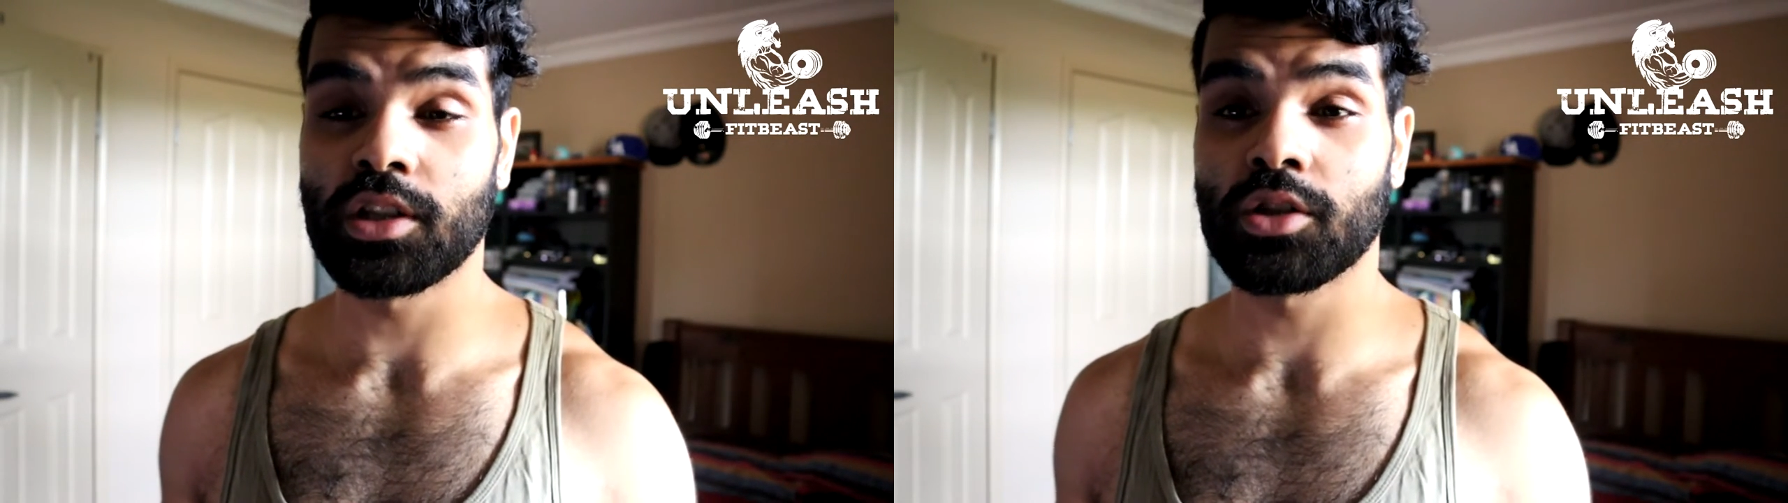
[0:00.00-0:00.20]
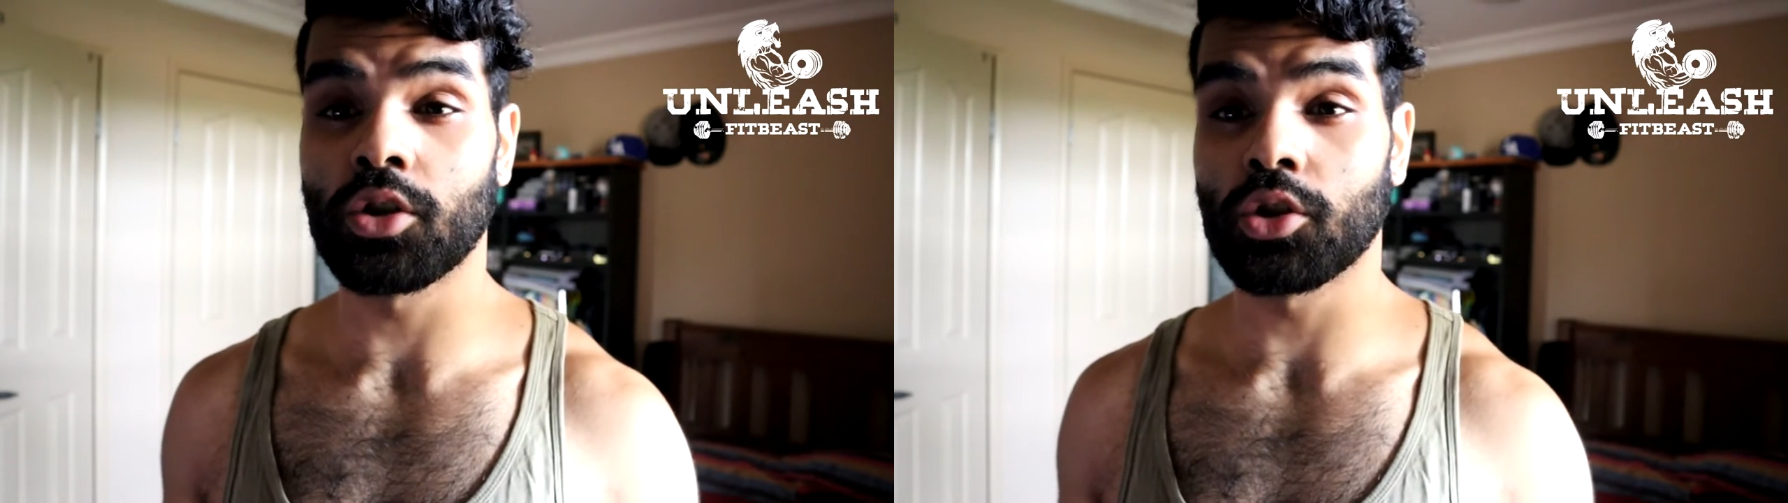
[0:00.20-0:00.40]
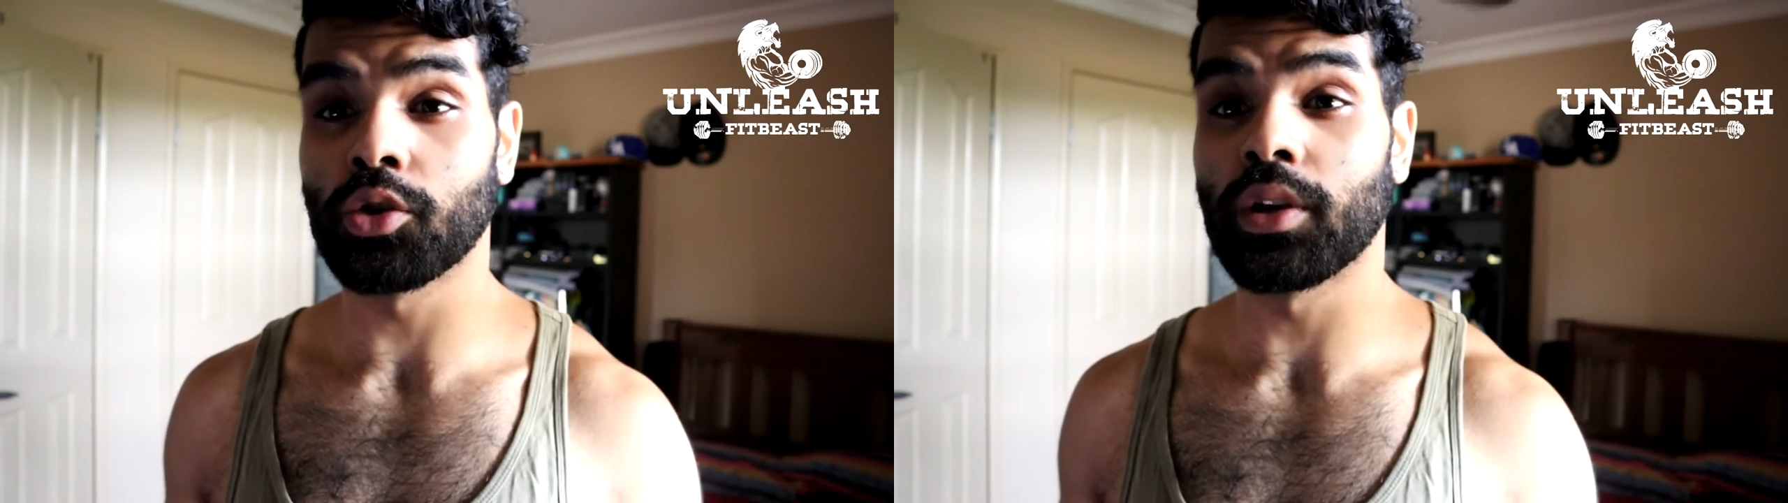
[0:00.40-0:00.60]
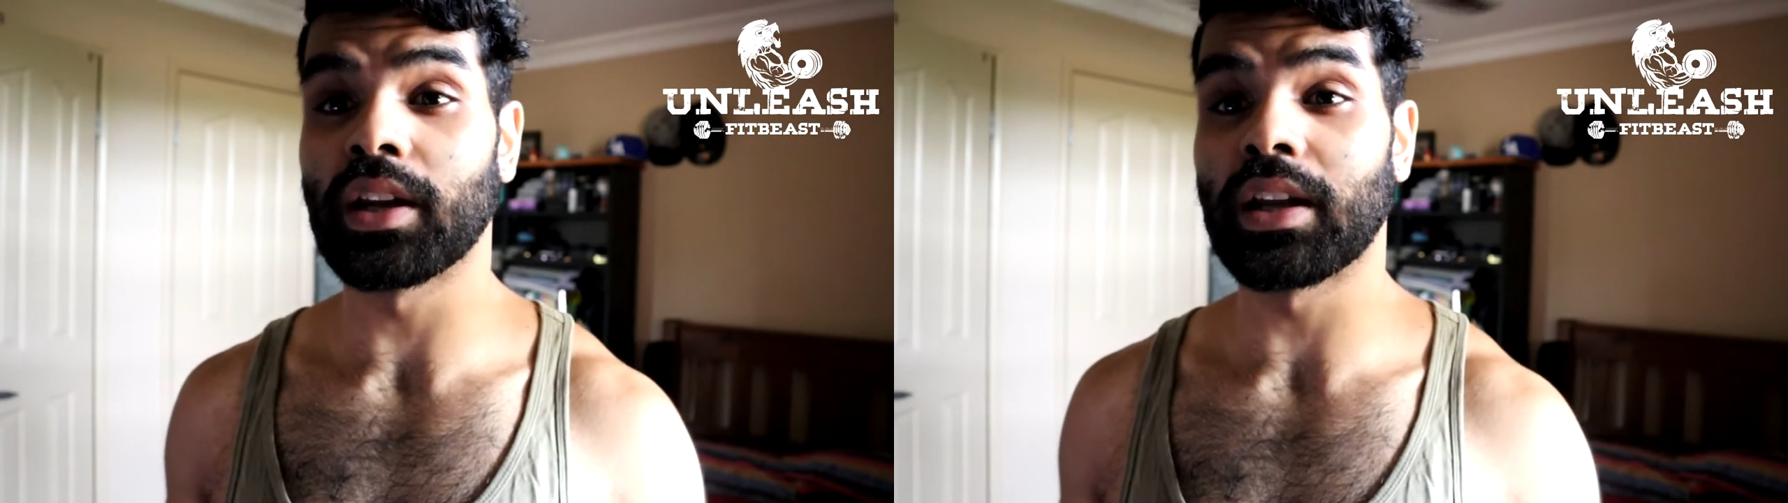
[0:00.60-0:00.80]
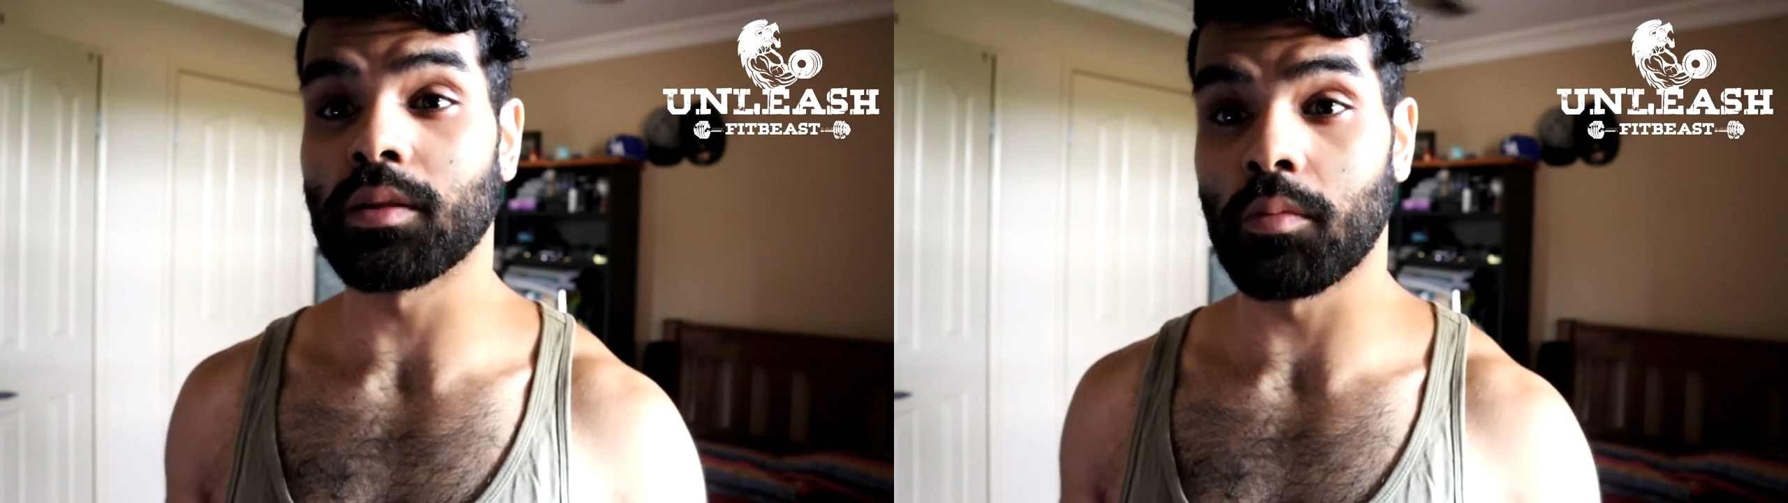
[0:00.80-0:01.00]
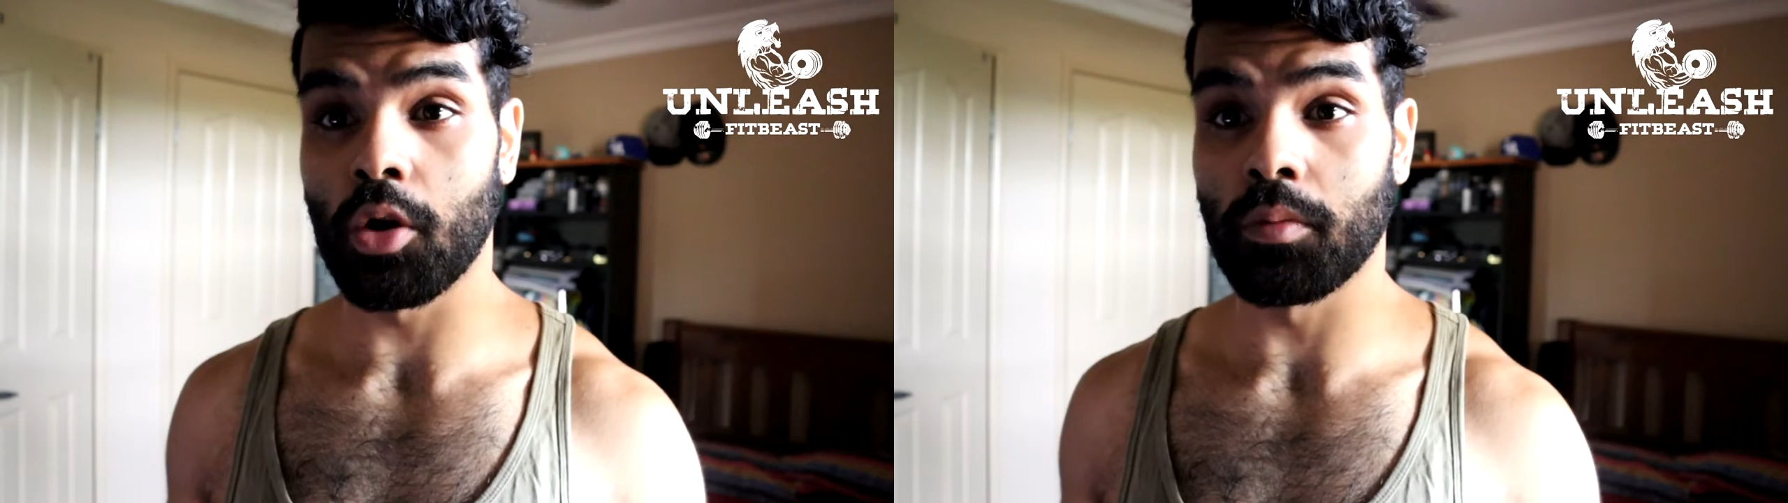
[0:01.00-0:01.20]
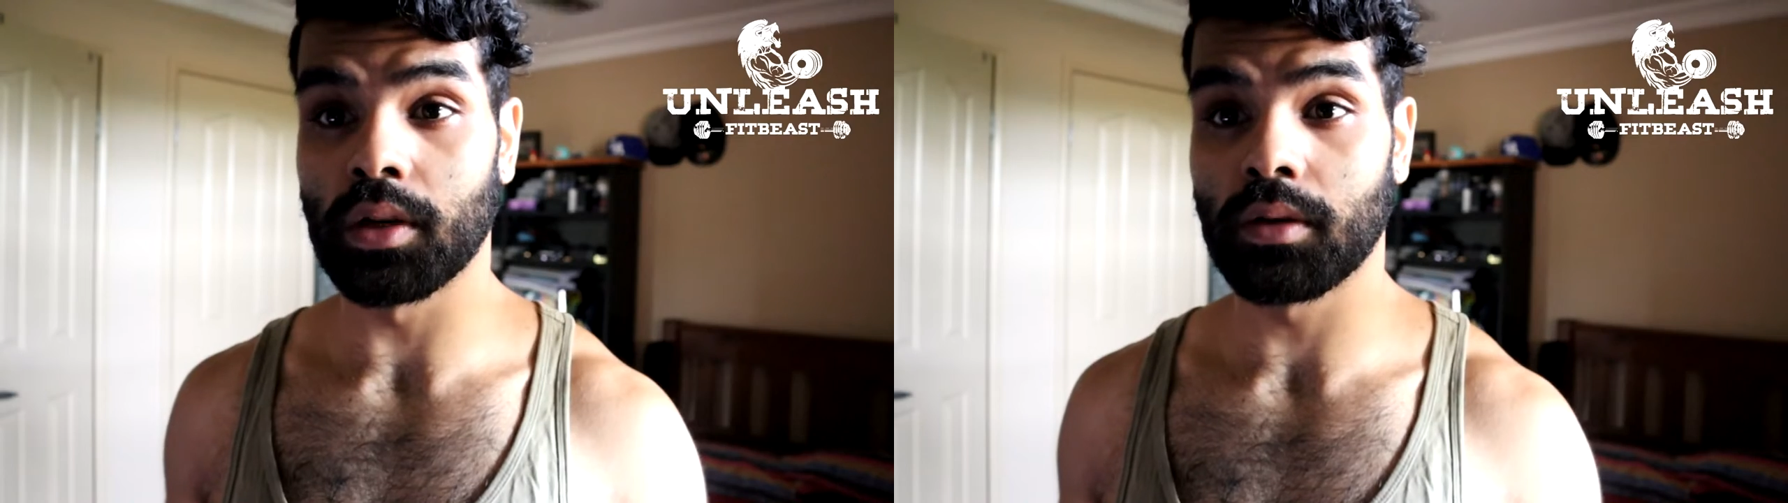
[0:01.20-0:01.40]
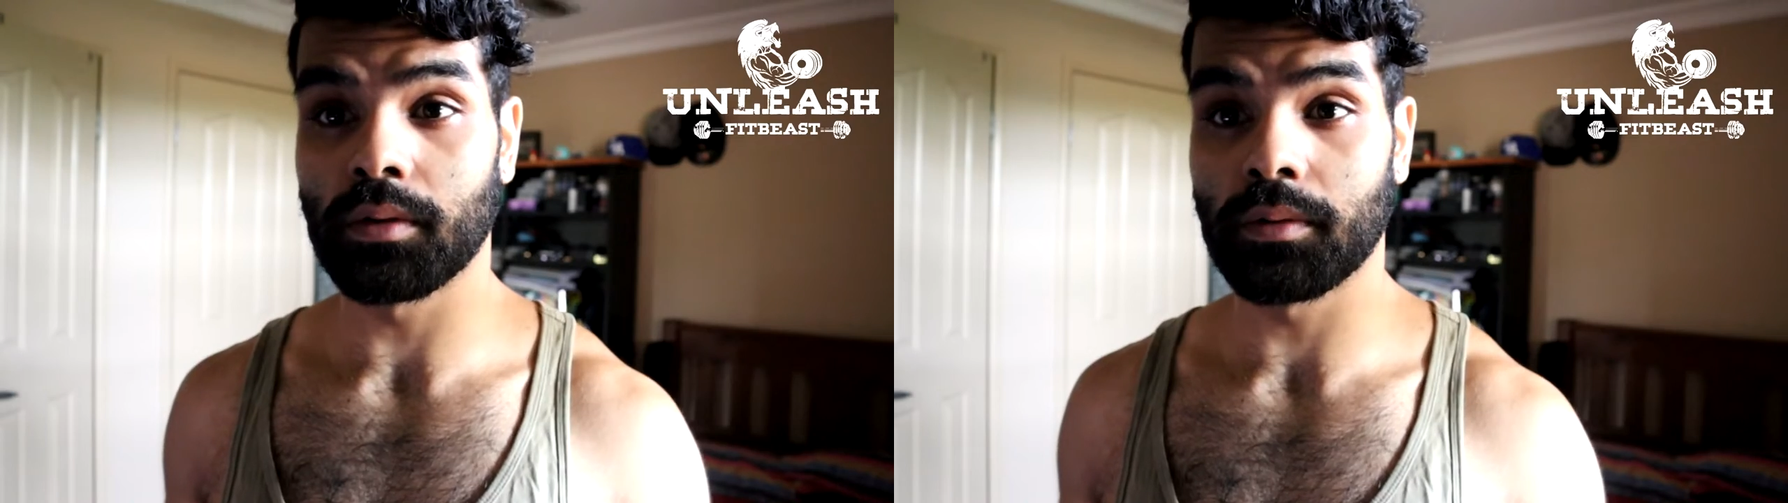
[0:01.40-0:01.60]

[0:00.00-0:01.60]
just not doing it at the moment.